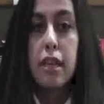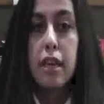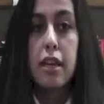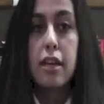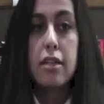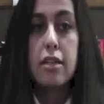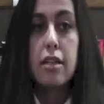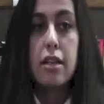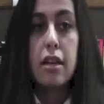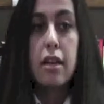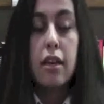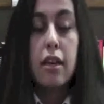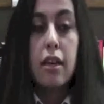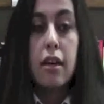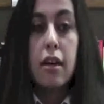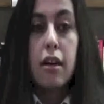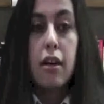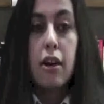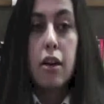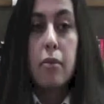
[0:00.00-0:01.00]
And
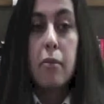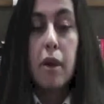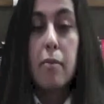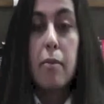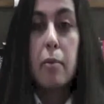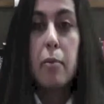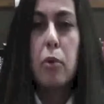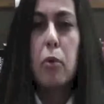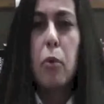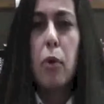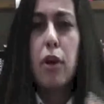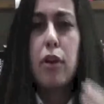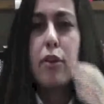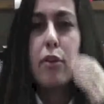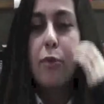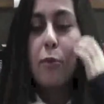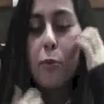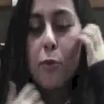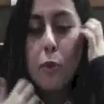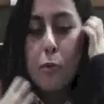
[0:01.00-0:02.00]
I remember
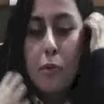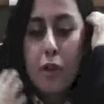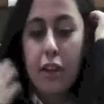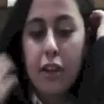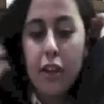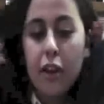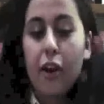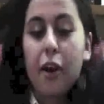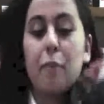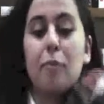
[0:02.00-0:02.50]
one woman,